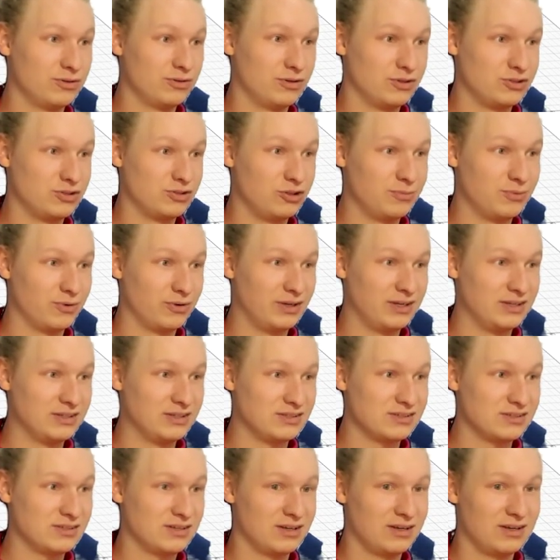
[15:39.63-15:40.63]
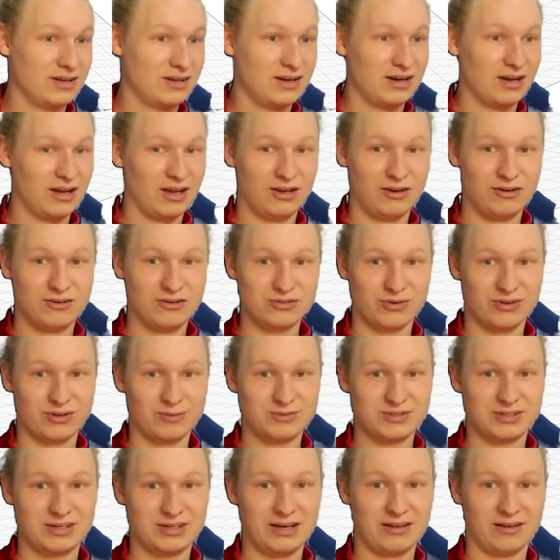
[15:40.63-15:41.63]
two bodies, and you join them
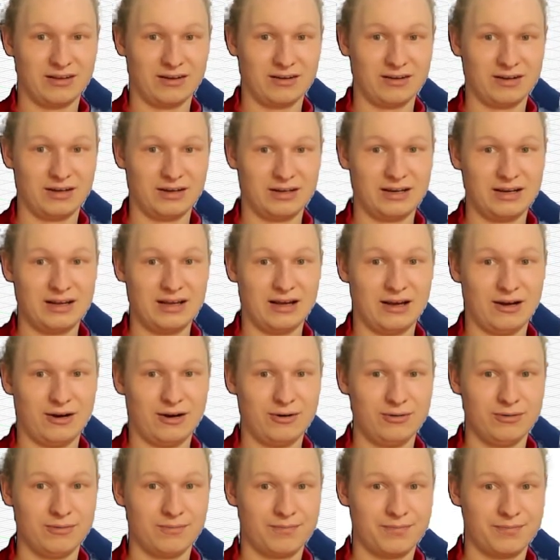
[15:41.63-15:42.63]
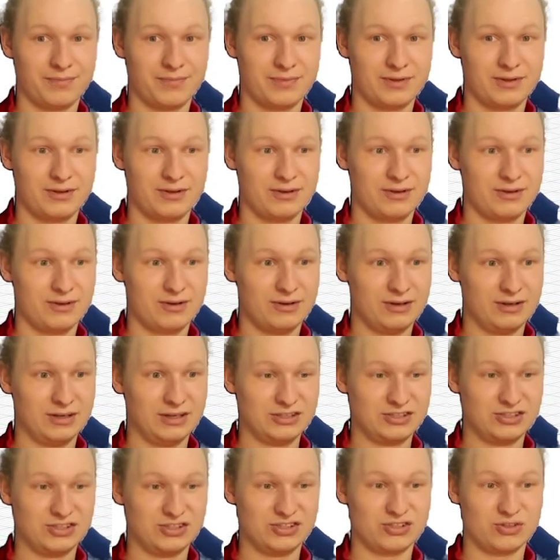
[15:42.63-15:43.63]
together, and now it's
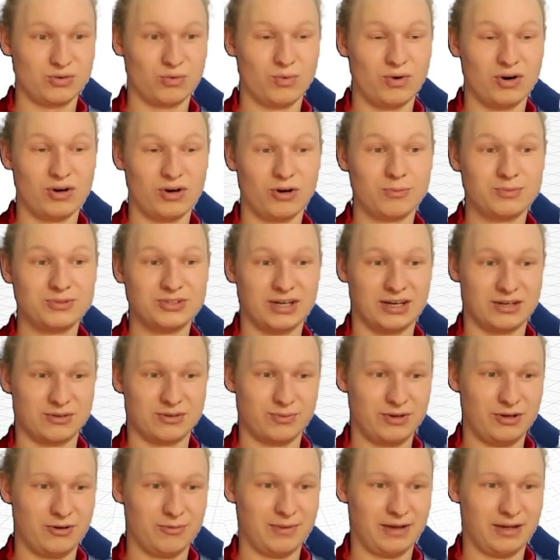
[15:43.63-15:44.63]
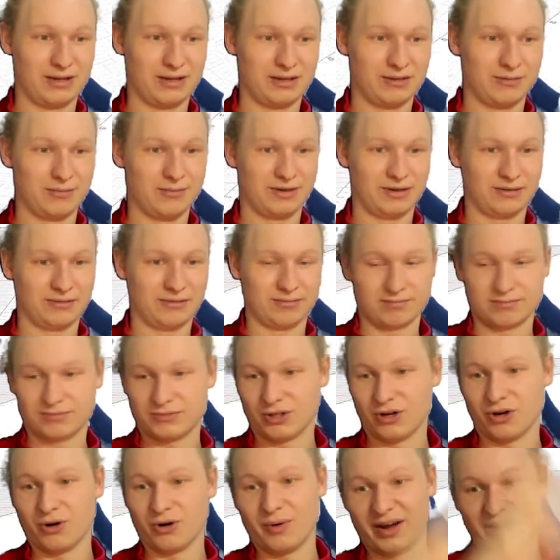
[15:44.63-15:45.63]
just the one object when you make them
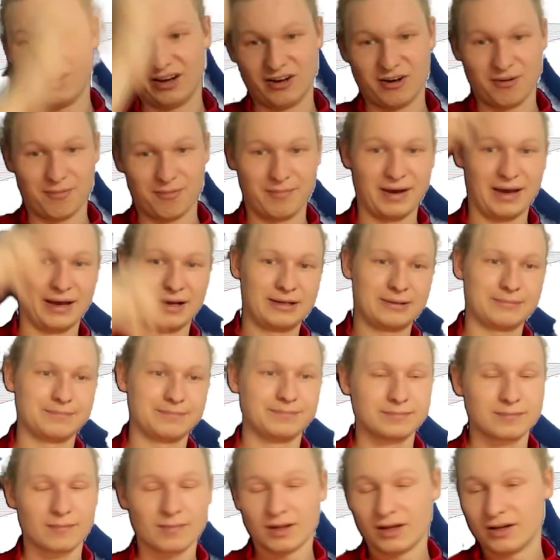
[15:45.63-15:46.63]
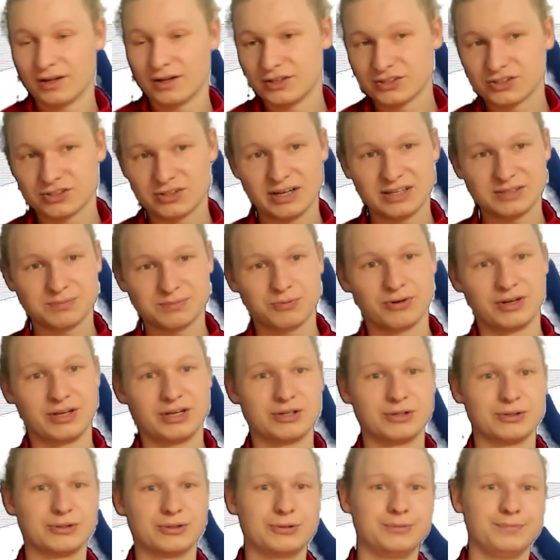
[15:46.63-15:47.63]
go away and come back. So that's pretty
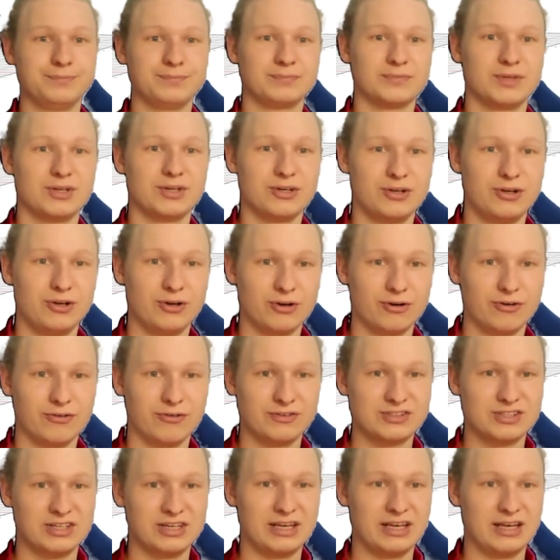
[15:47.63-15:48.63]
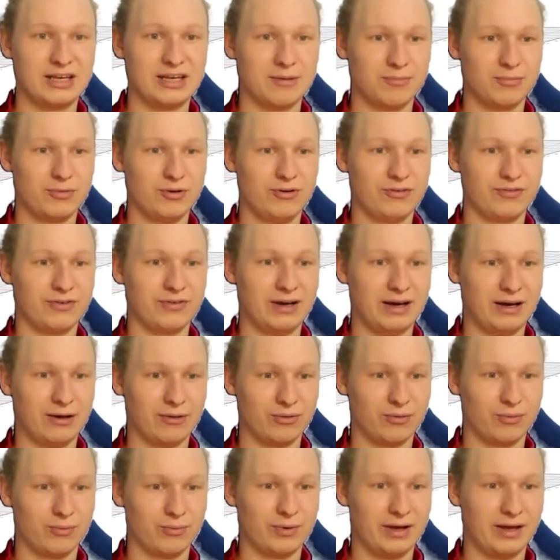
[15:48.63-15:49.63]
cool. You can obviously move it out
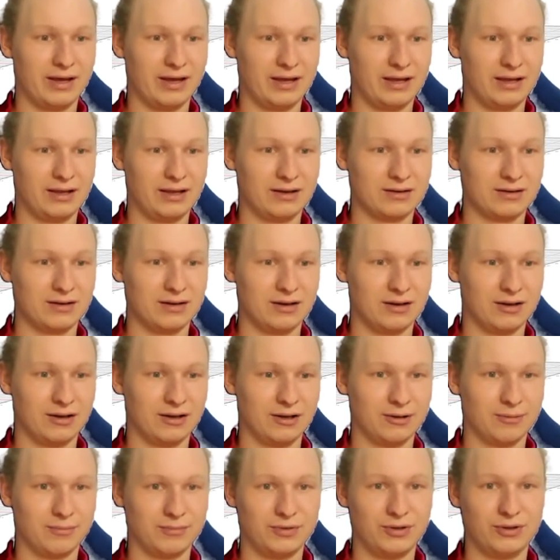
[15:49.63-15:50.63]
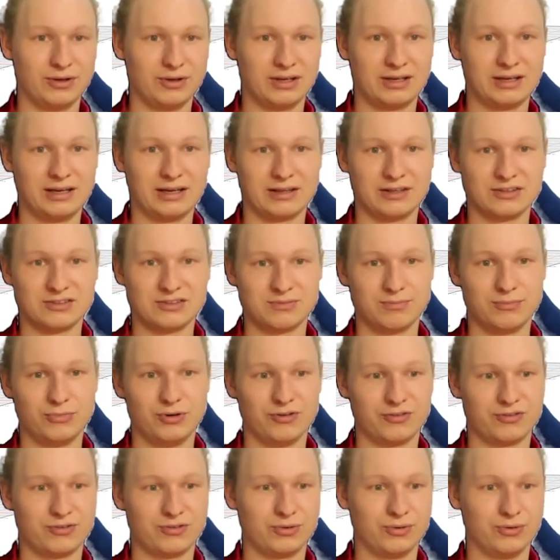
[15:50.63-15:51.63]
the way. You can click this
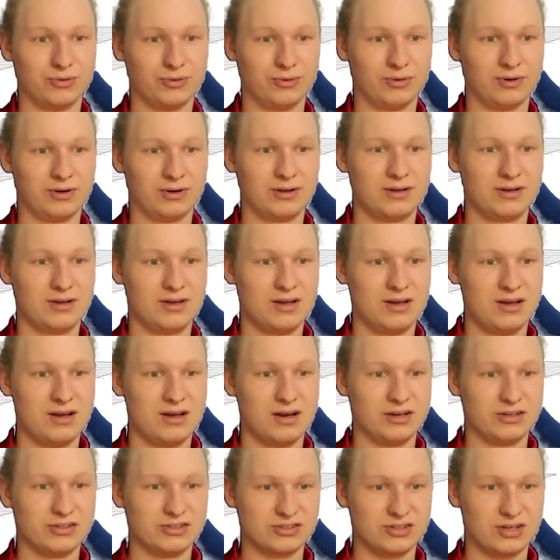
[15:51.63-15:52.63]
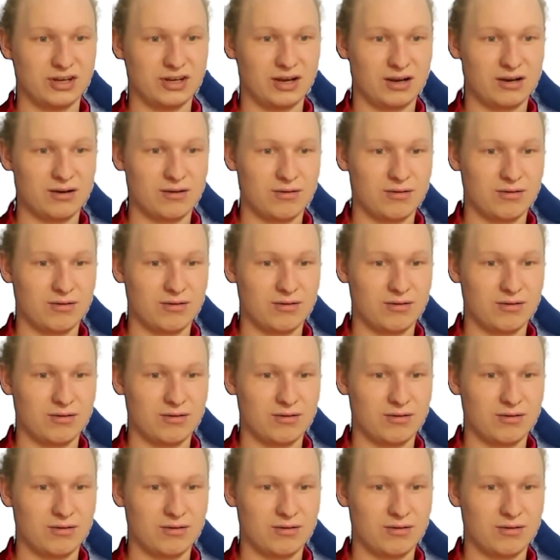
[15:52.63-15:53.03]
move tool, just like,